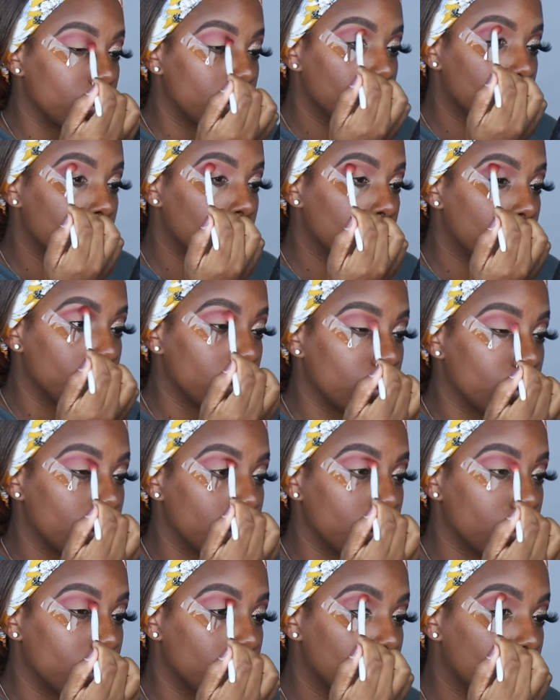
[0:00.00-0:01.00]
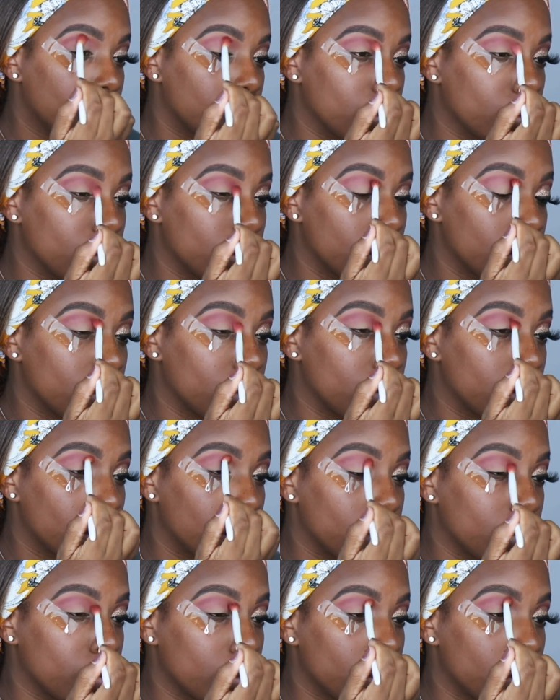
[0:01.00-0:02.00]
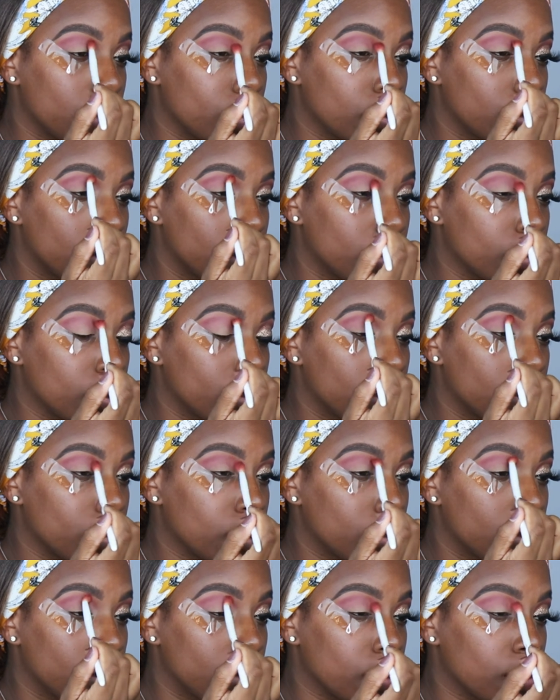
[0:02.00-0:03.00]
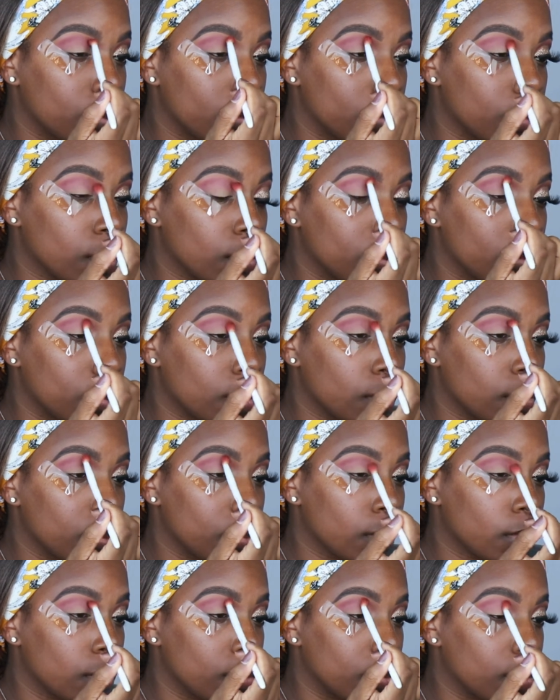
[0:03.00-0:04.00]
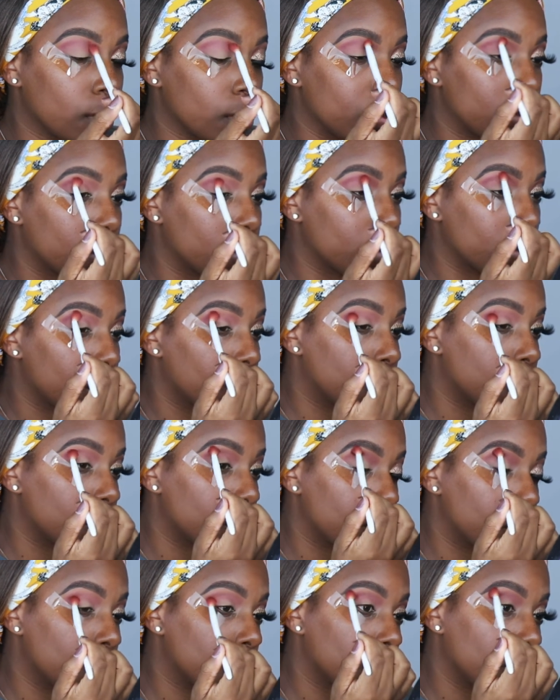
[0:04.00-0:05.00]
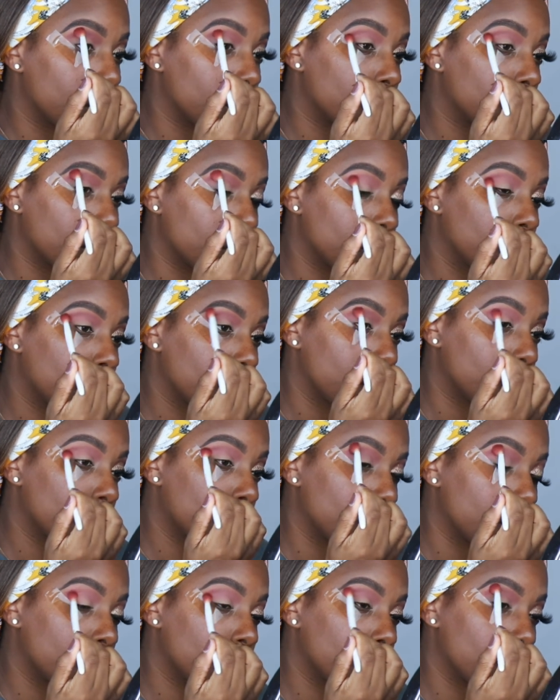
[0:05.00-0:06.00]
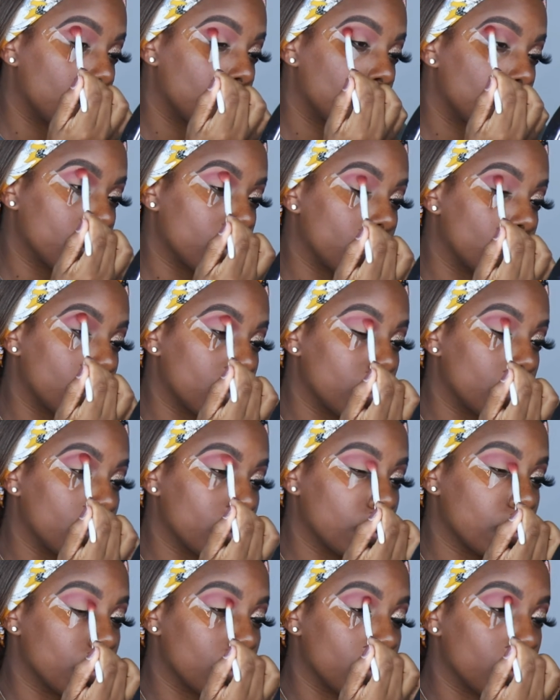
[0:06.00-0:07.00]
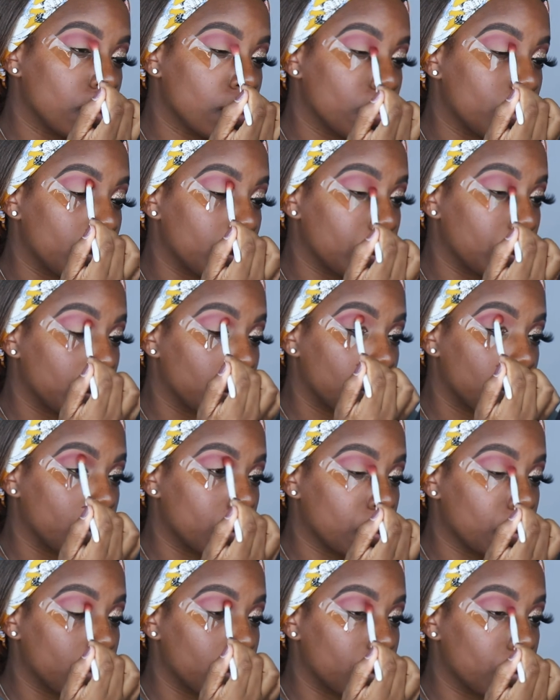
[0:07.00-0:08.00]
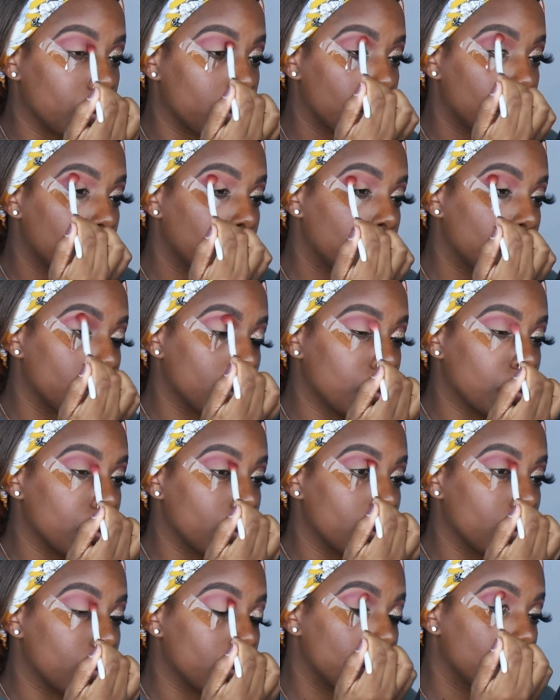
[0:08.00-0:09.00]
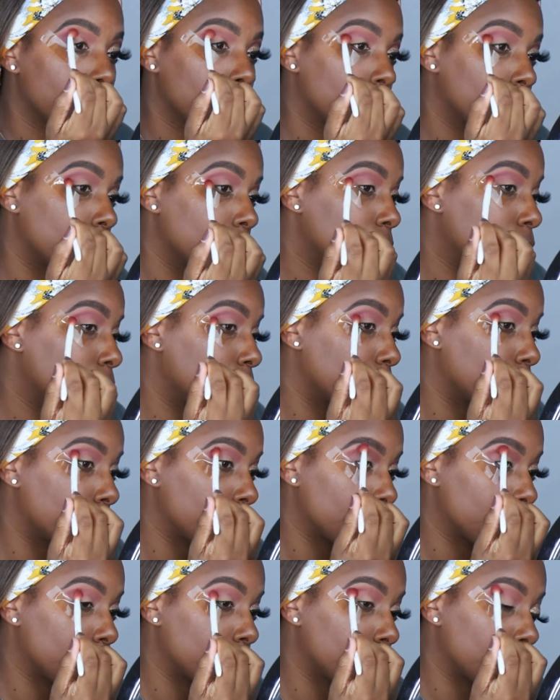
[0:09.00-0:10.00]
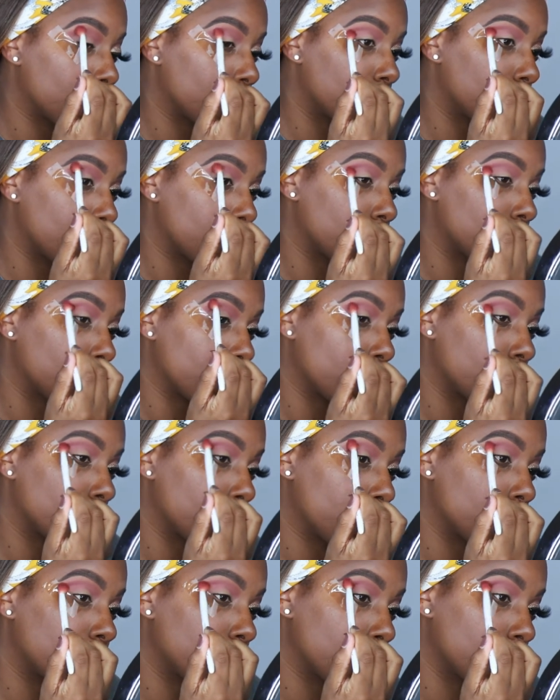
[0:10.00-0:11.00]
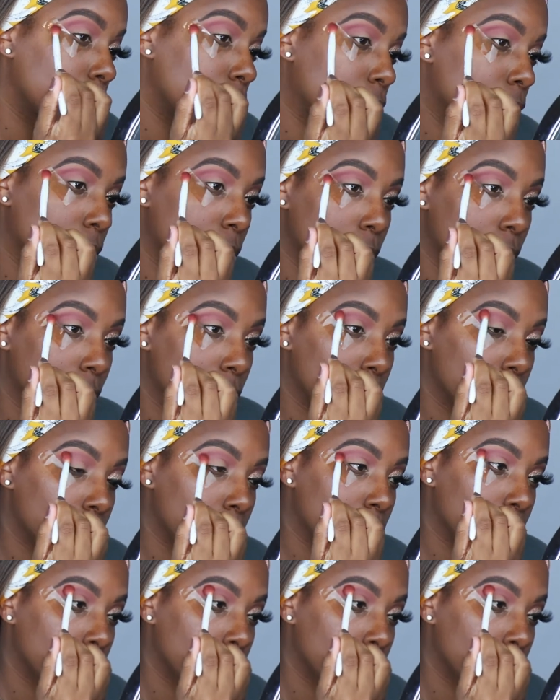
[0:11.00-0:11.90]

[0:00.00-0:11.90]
If this is boring to you, I'm sorry, you can fast forward, but I want to show you guys all the work that I do to get these eye colors um, to show up on my skin, especially when I do not